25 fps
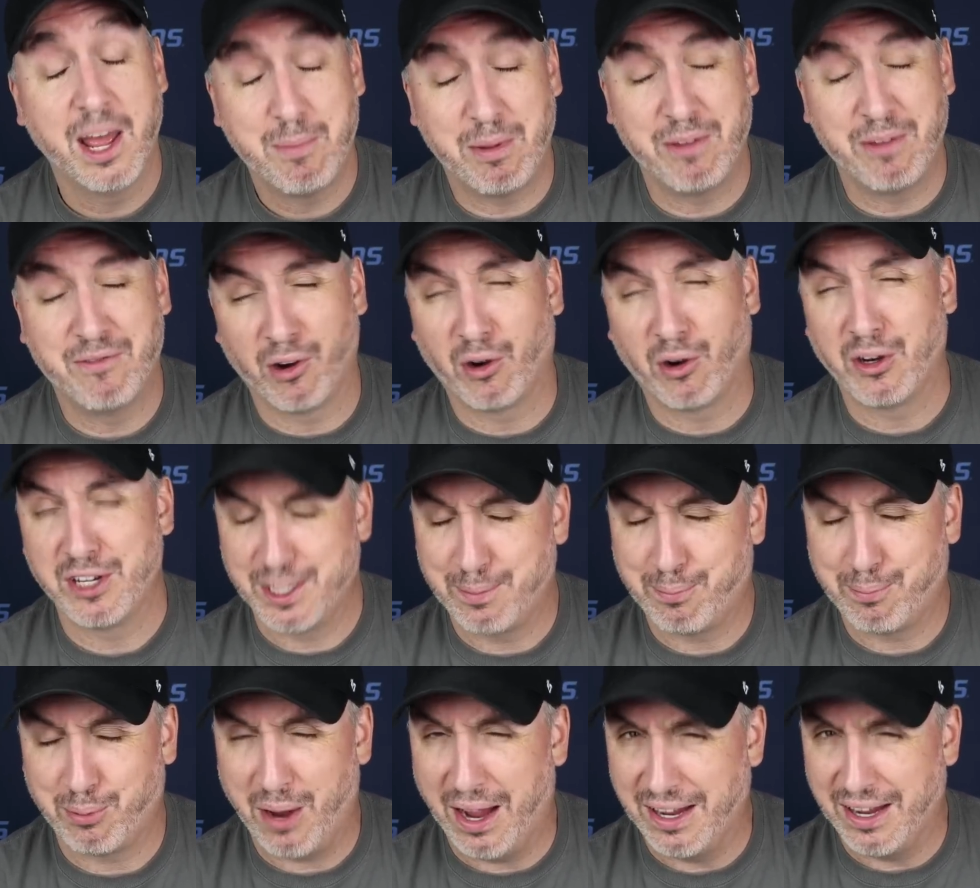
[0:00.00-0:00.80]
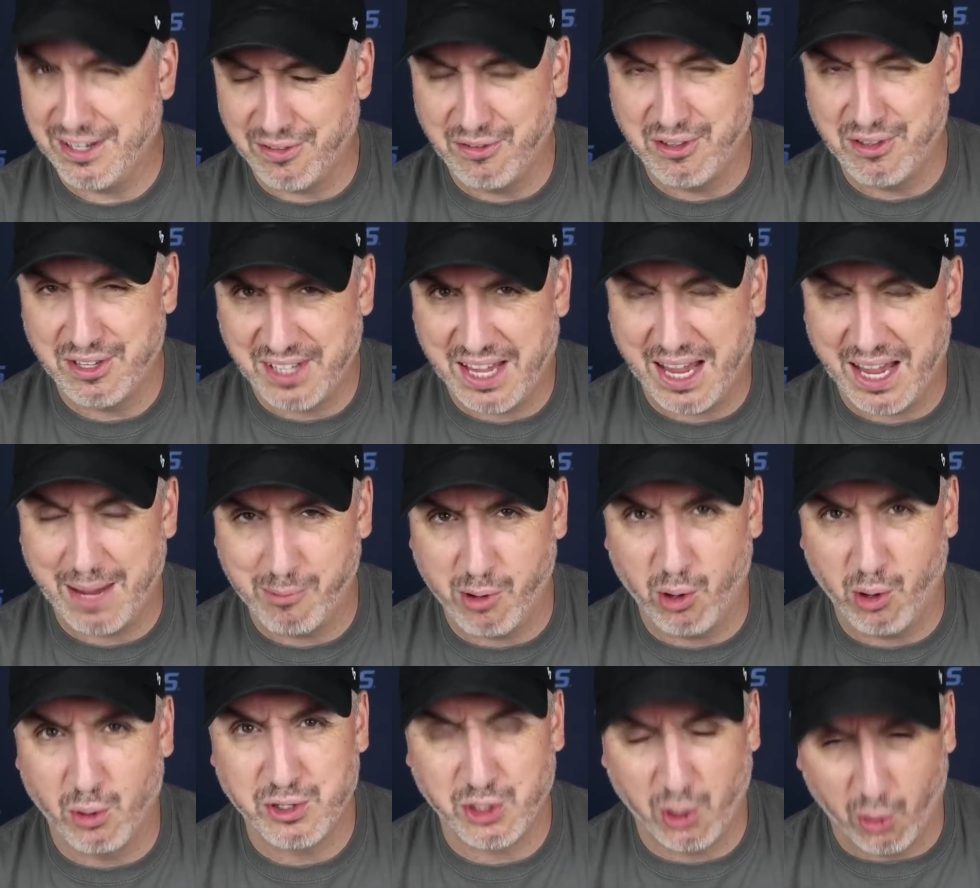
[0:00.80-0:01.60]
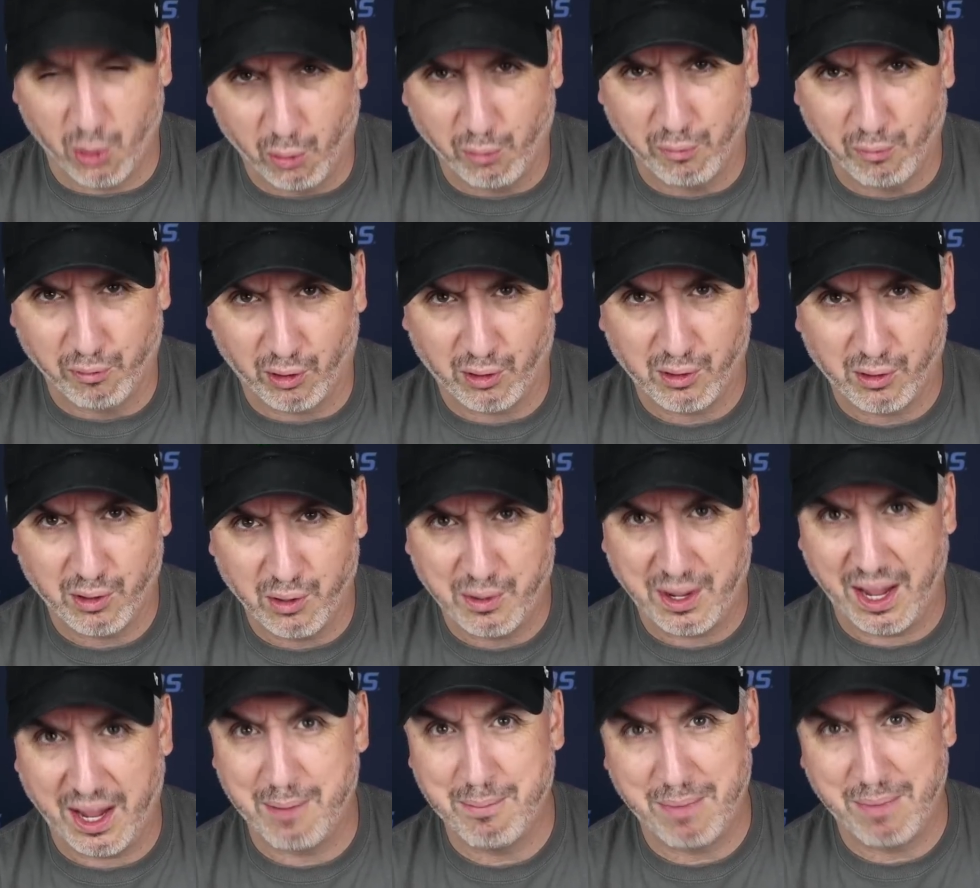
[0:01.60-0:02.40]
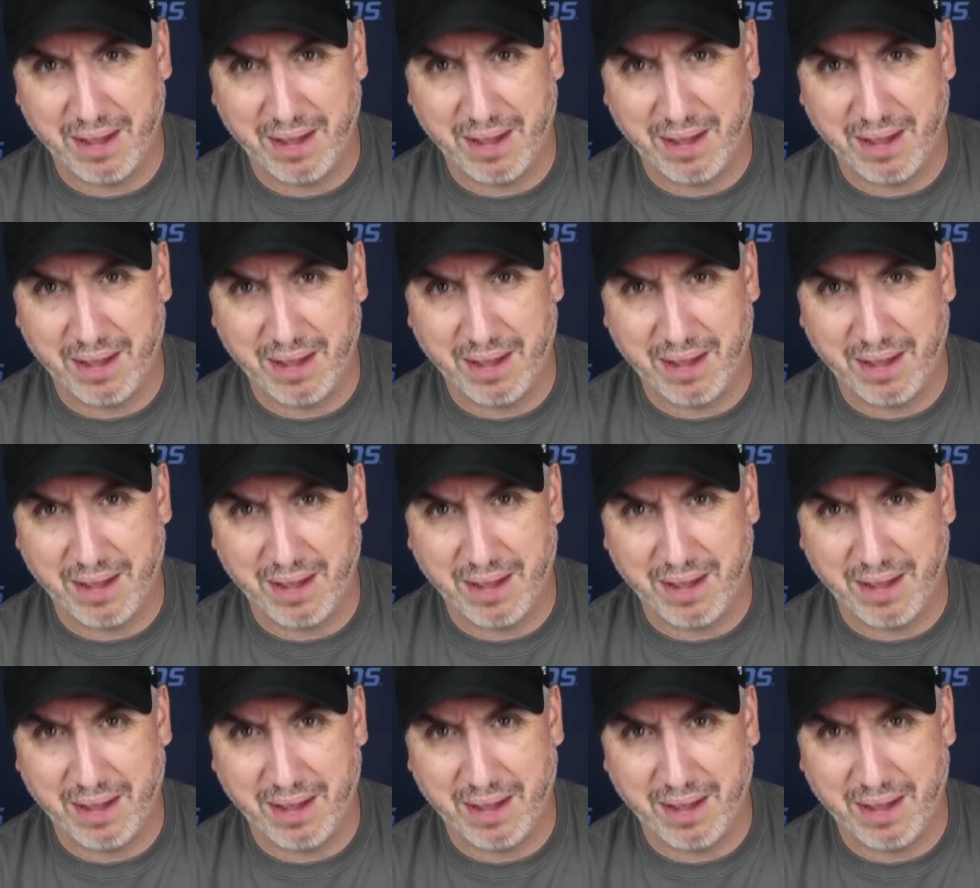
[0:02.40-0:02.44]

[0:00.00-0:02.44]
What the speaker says: be very surprised if this game goes over, okay?